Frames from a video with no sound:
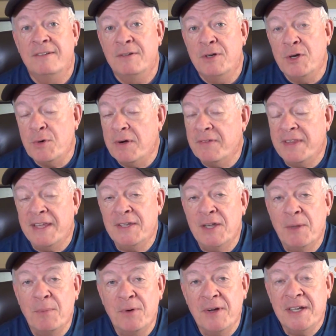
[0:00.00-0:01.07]
whoever that
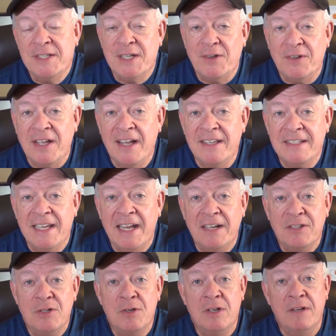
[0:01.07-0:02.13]
number is, I'll
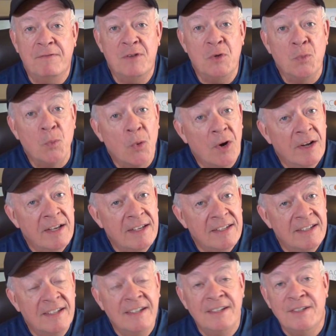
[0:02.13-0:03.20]
contact you, and if you want
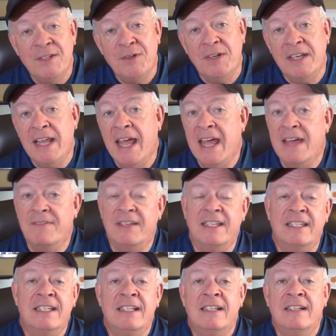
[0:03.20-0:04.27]
it, you can have
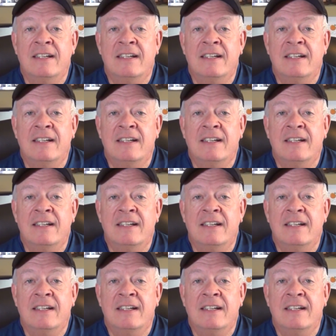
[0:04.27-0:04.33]
it.